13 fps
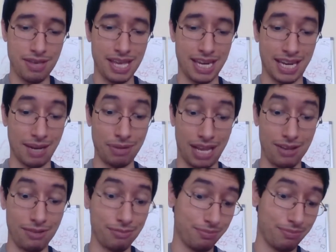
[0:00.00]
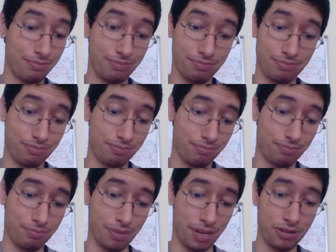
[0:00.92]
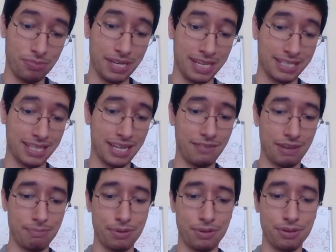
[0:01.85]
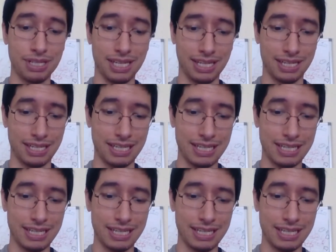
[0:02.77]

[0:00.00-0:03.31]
And I'm, I'll, I'll just be excited if I pull a,